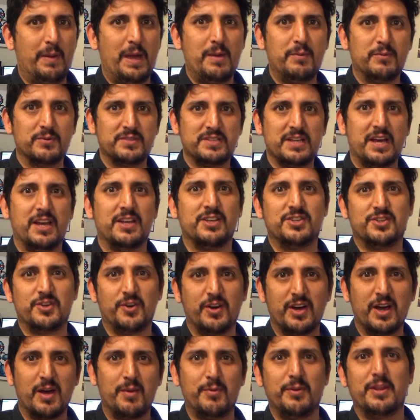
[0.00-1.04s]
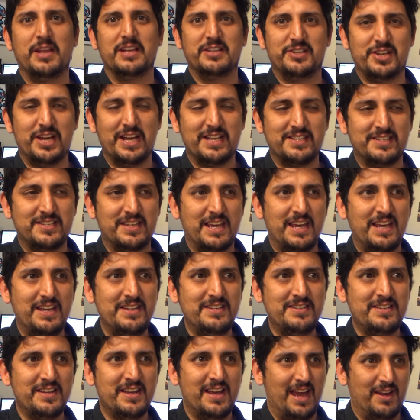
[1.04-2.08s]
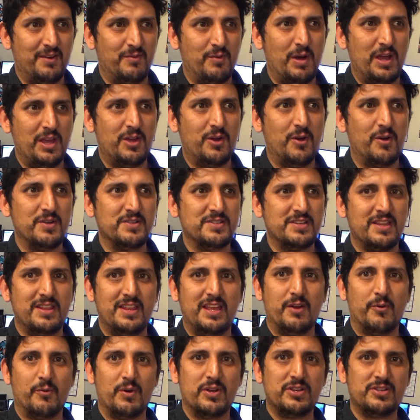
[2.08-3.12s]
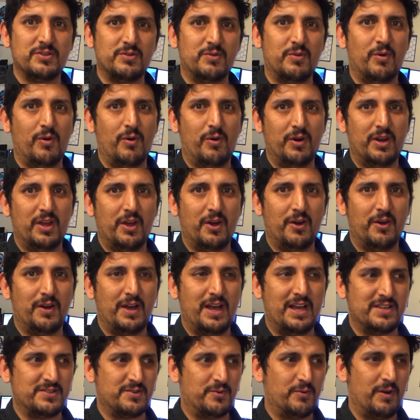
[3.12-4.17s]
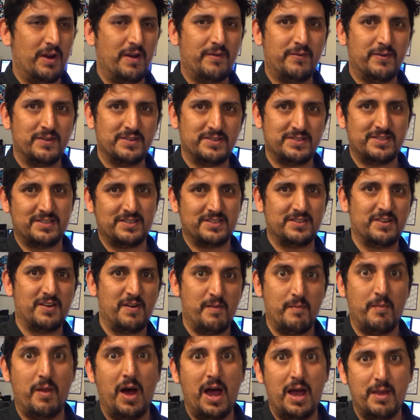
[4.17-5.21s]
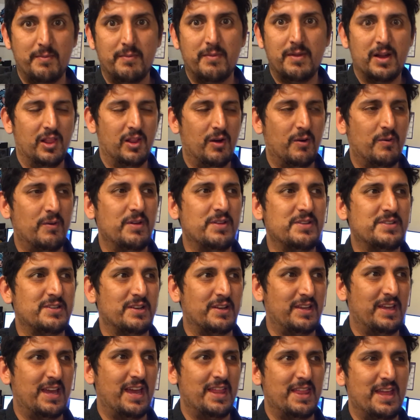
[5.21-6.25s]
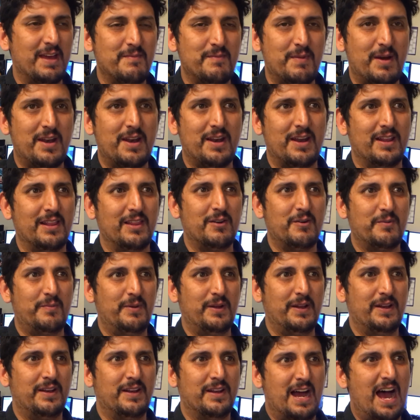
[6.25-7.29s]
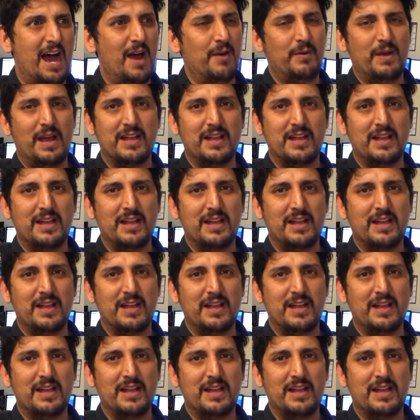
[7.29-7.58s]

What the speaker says: people started showing up with their jet skis and we're using the original audio as a reference to sort of mime along with, so yeah, that made it a little bit hard.